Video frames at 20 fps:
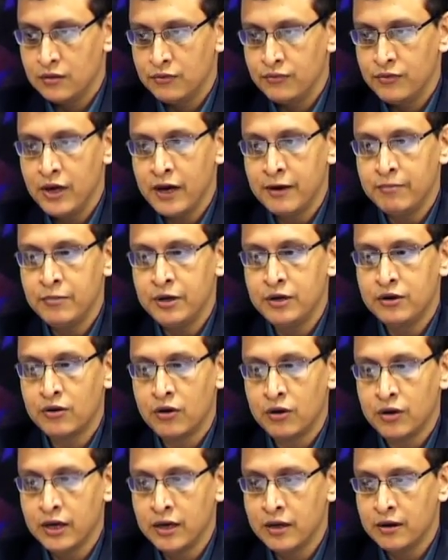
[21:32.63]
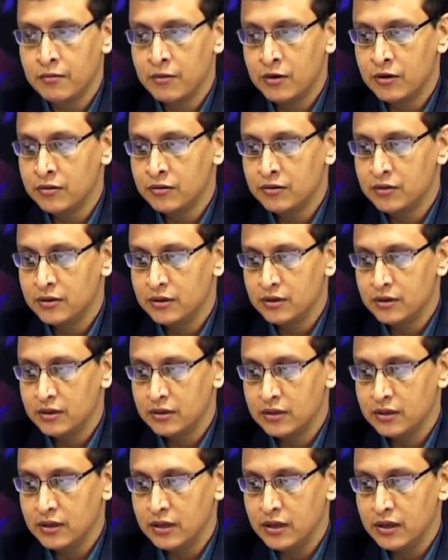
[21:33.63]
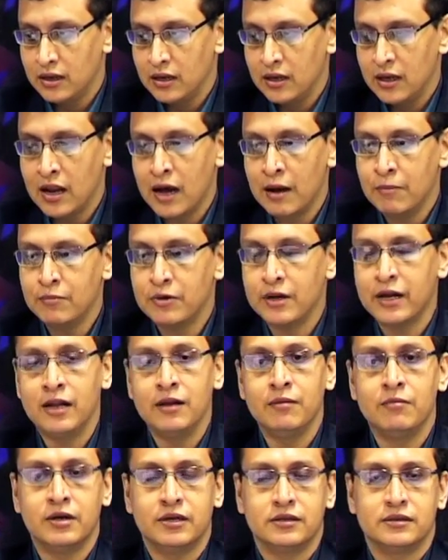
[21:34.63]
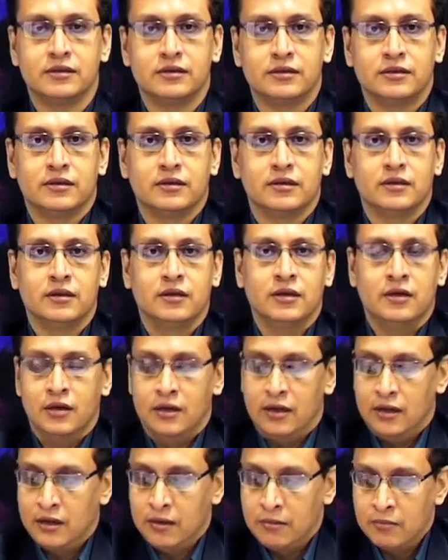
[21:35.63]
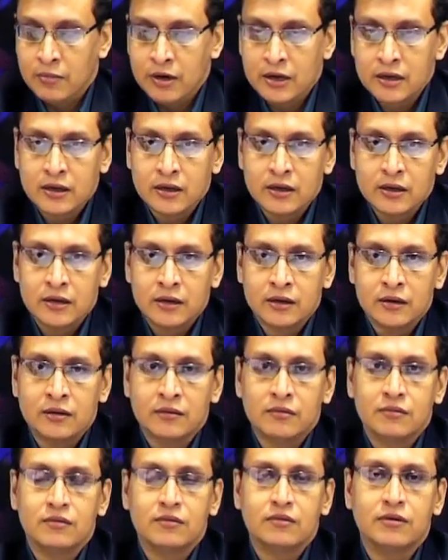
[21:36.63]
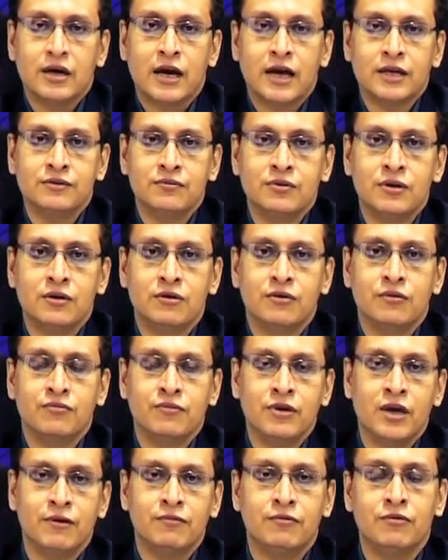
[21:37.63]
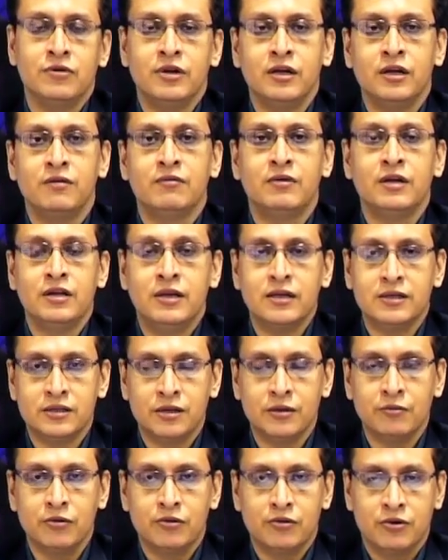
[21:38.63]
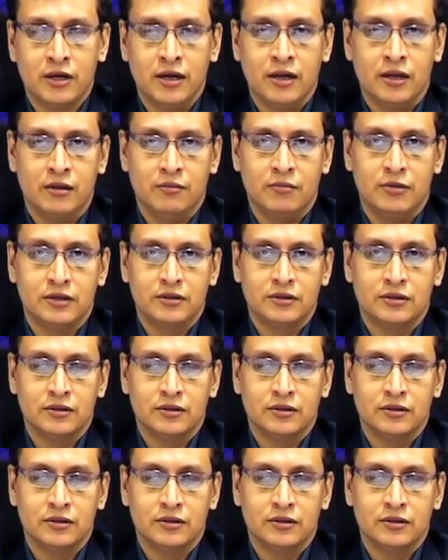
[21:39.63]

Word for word: we have been talking about lumped elements, but uh, as we know we have to deal with distributed elements.